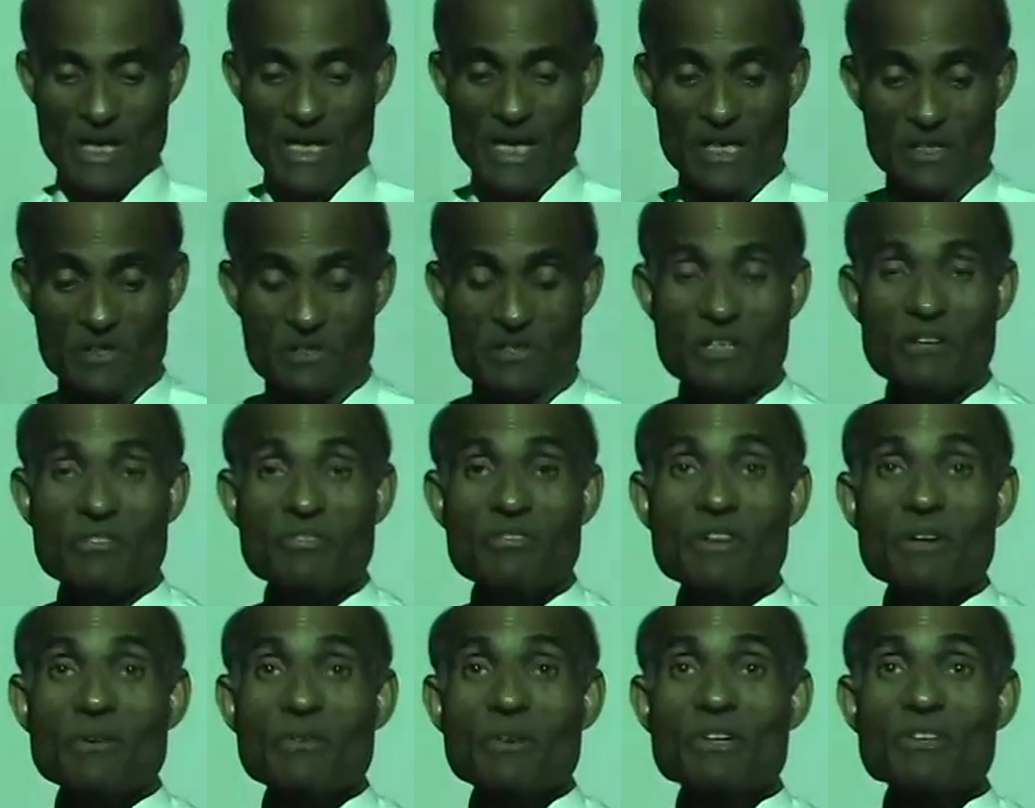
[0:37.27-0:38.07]

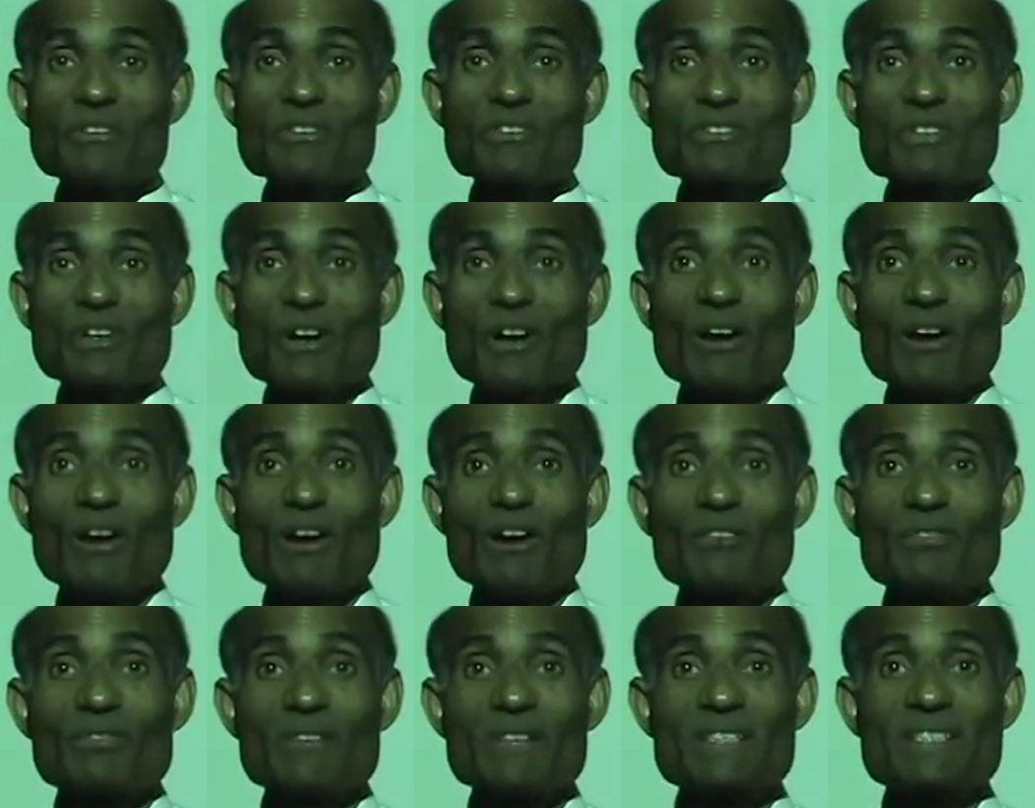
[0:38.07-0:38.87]
Interference
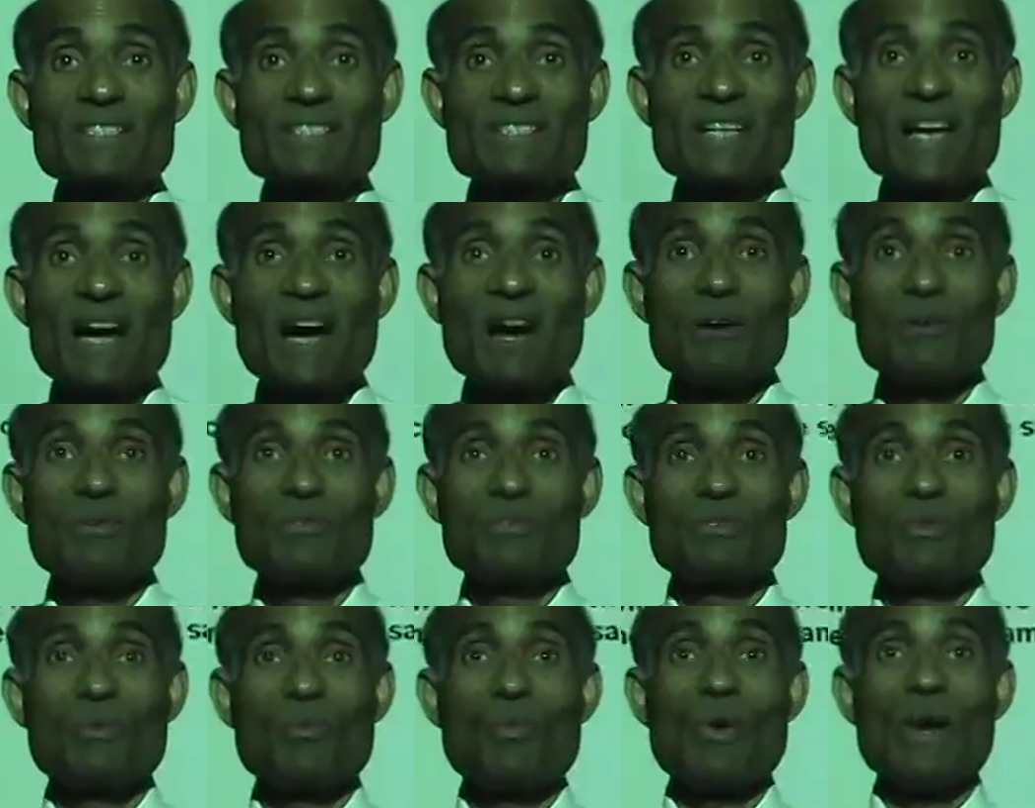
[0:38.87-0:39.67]
of
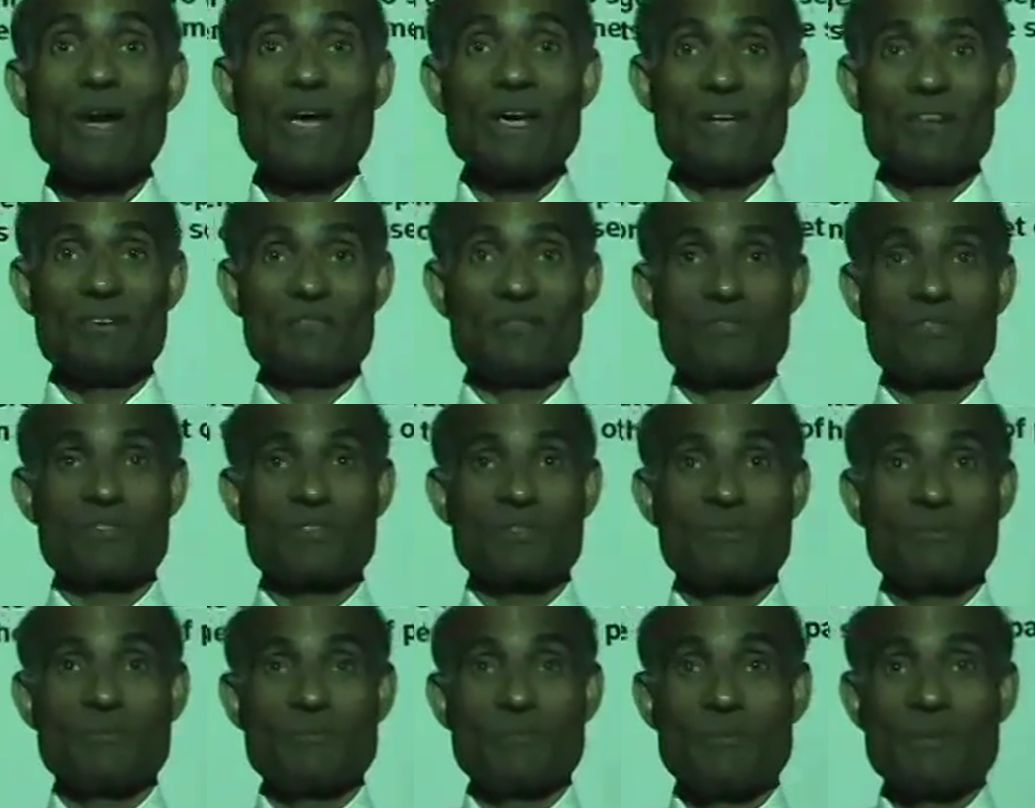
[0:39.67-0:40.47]
sound waves.